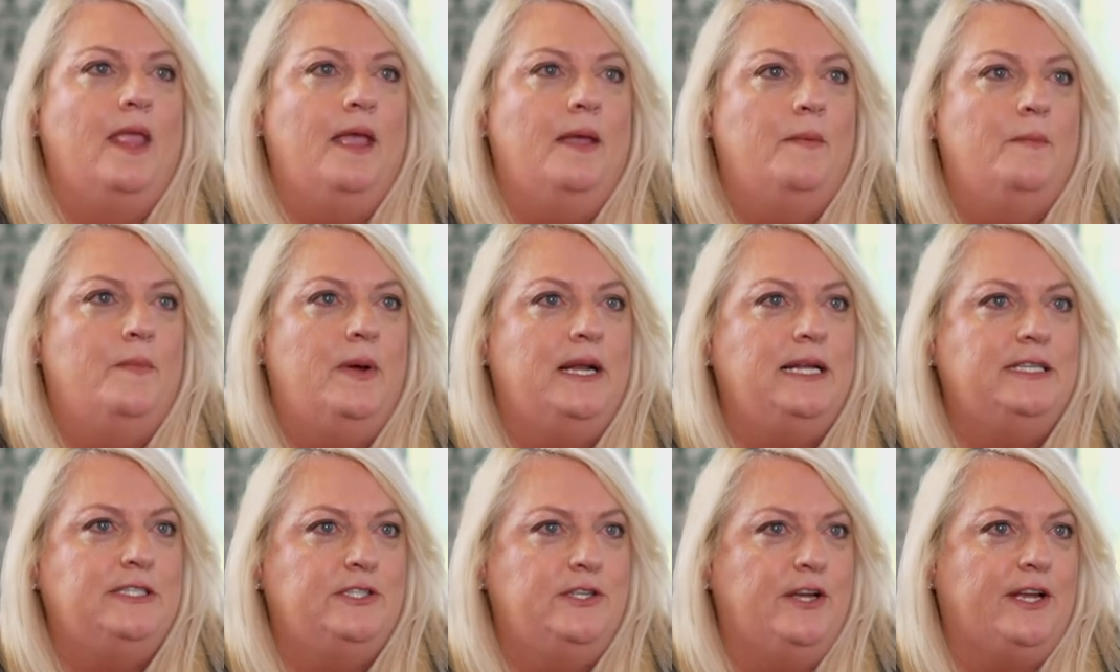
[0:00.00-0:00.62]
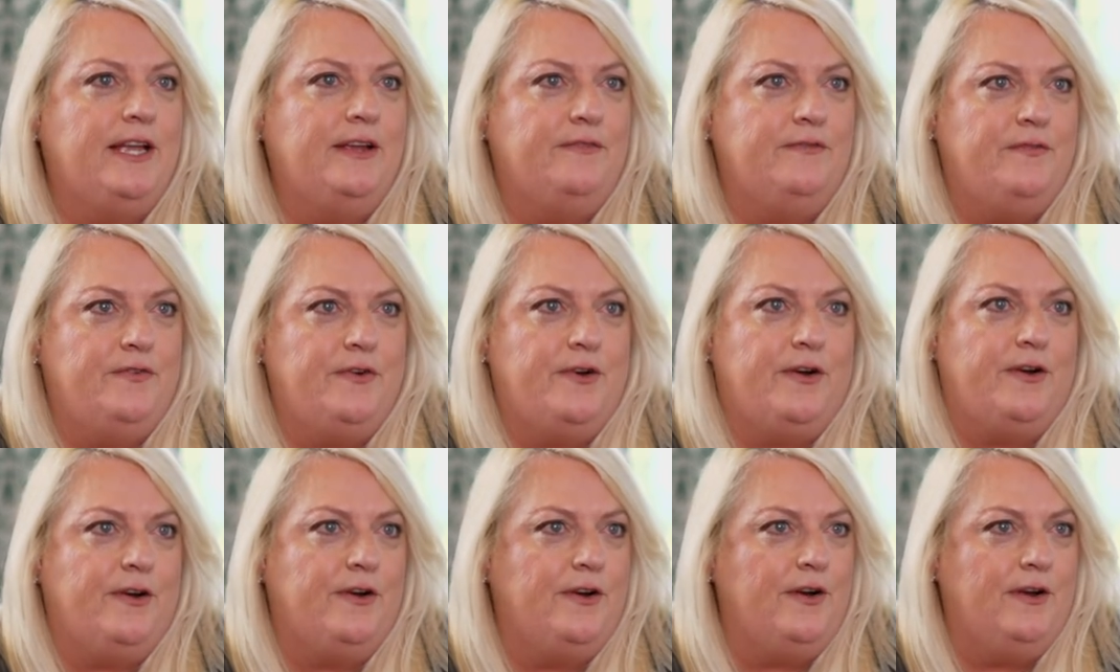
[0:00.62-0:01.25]
but he's looking
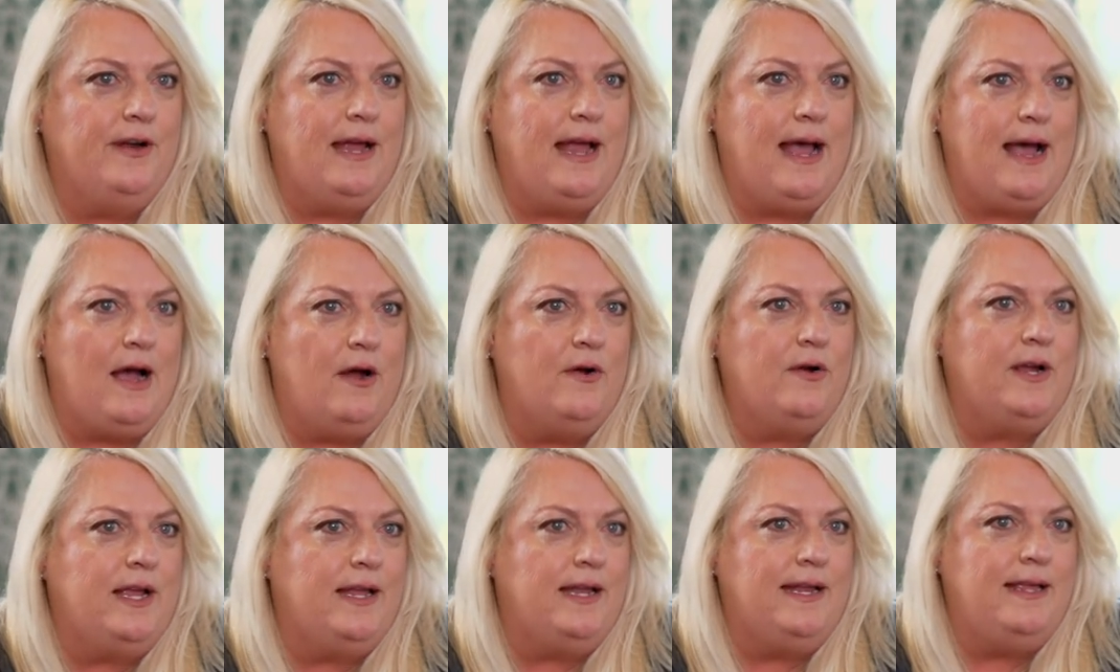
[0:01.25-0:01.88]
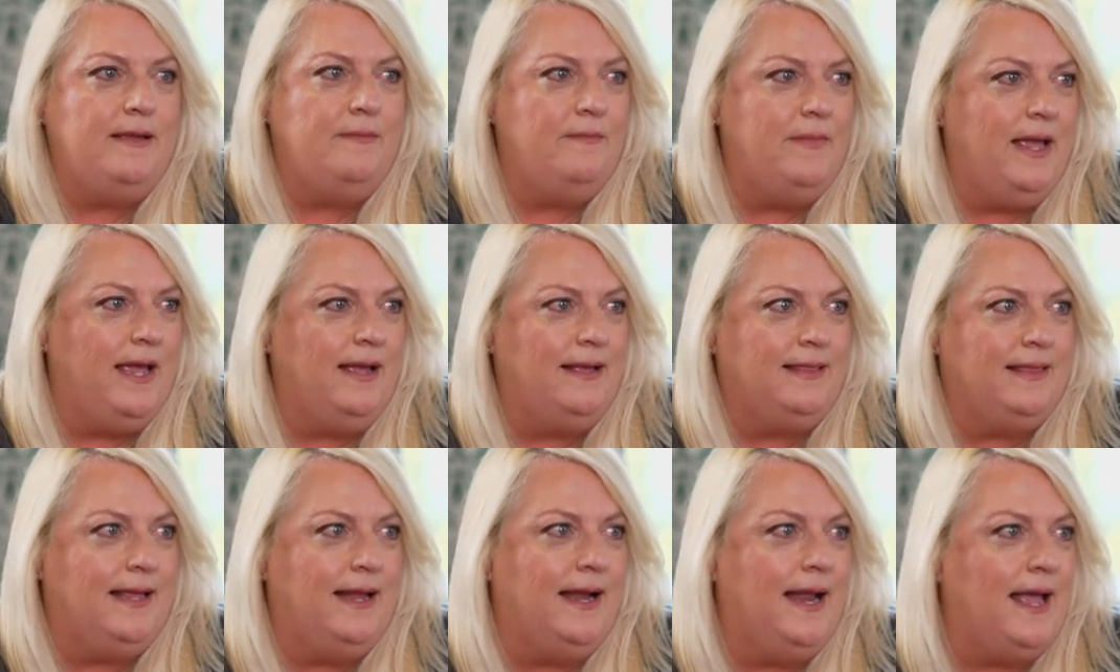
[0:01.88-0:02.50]
for how can he
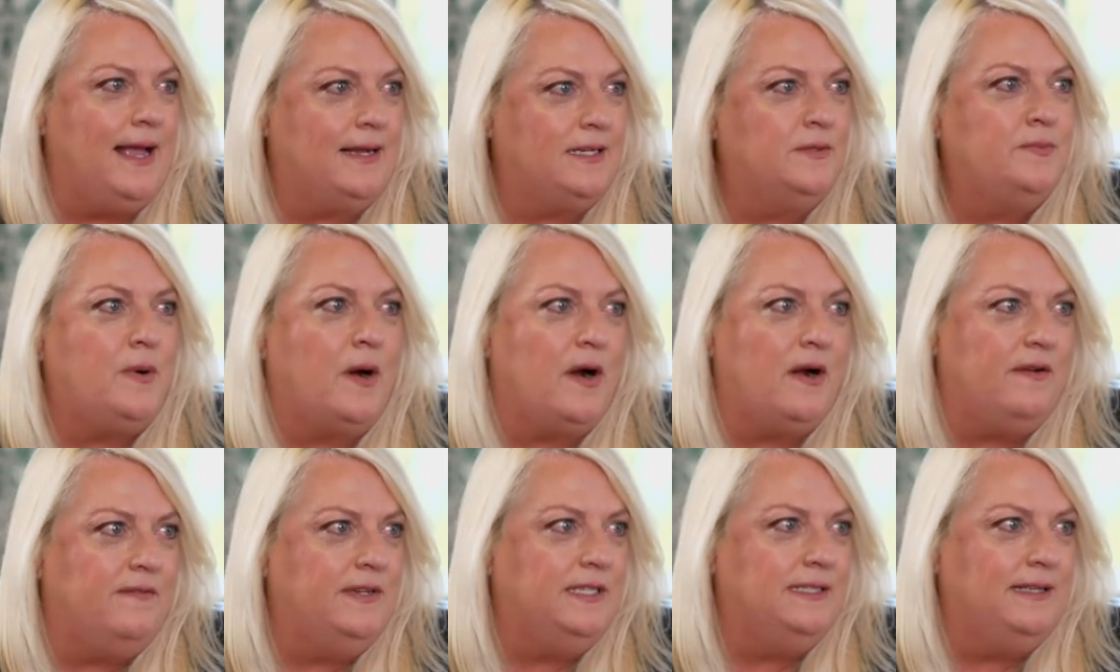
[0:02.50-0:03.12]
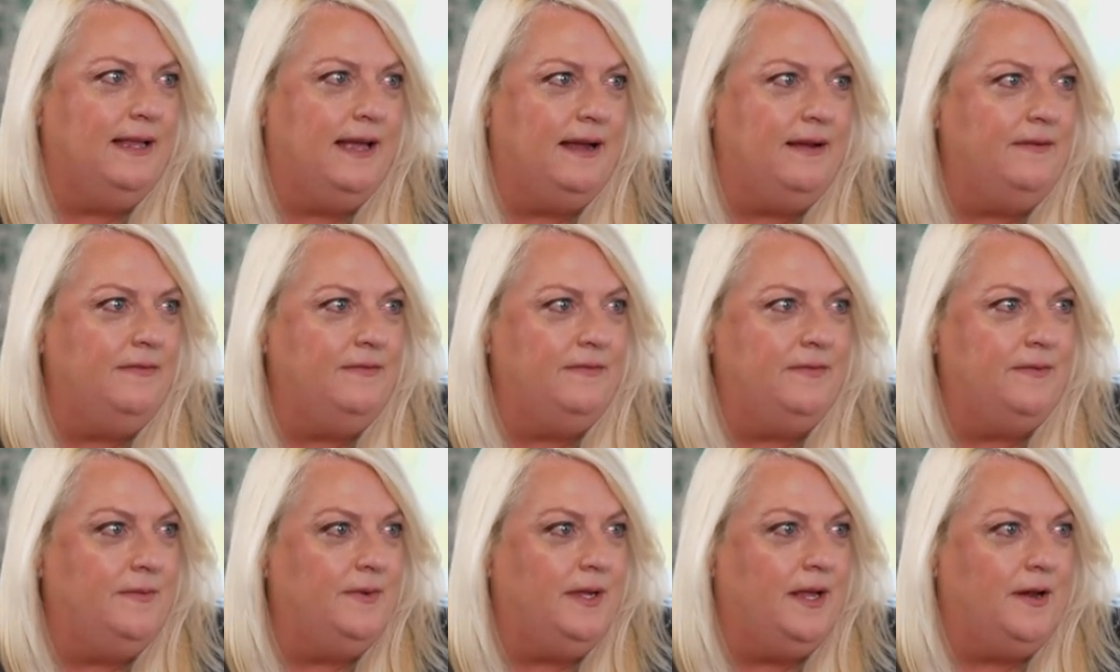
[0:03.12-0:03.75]
make the next part of his life
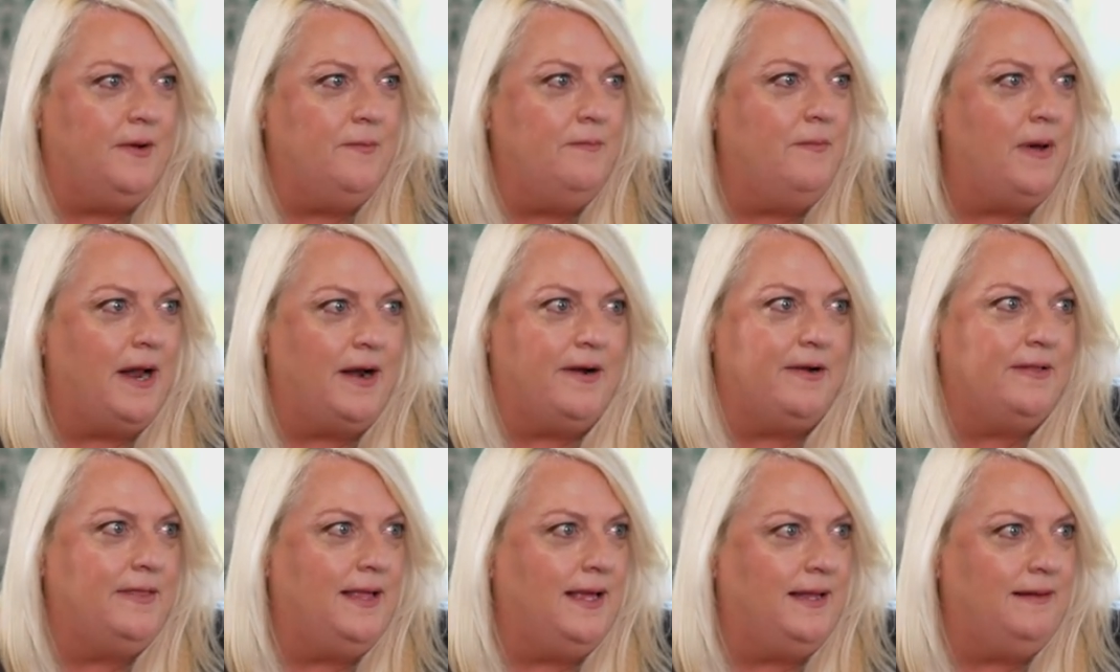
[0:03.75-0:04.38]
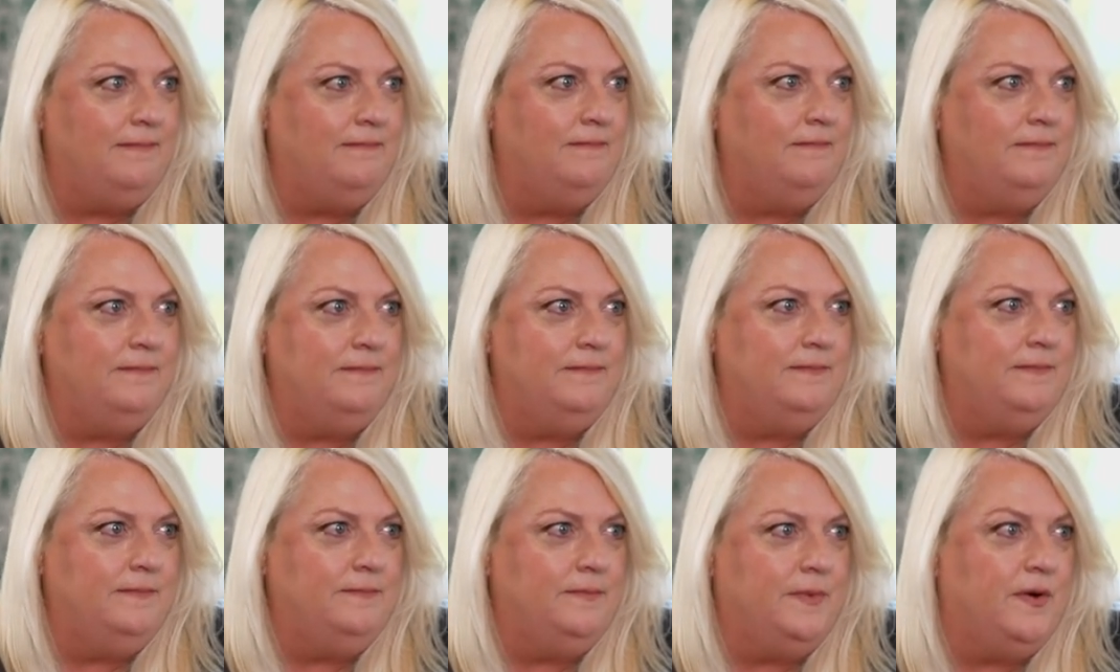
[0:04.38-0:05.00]
you know better than
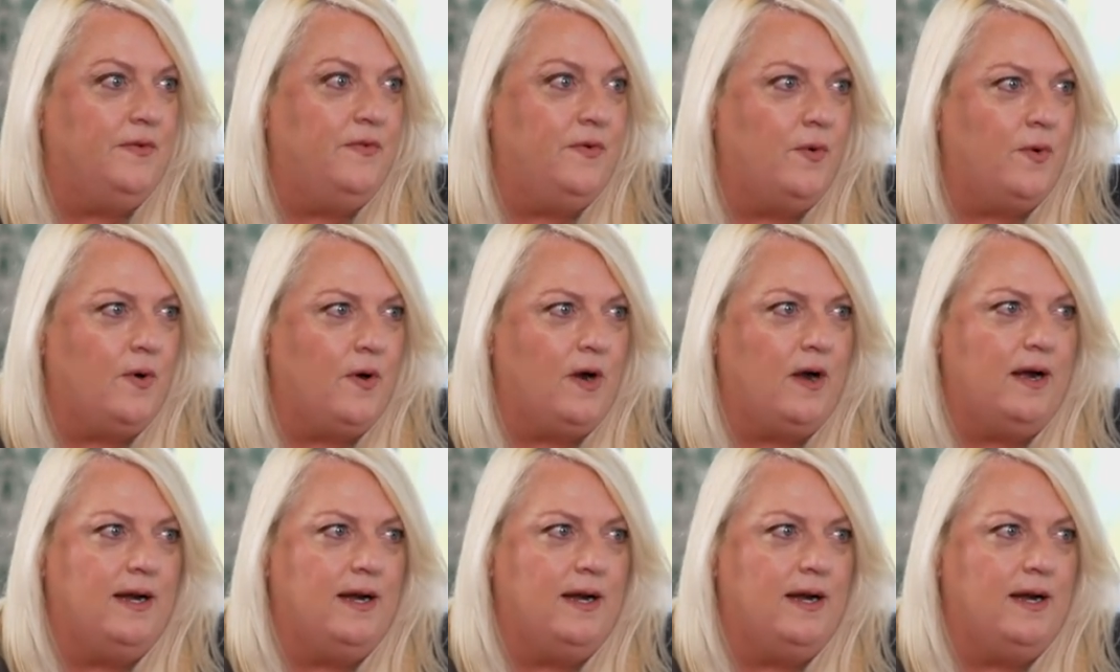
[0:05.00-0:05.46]
before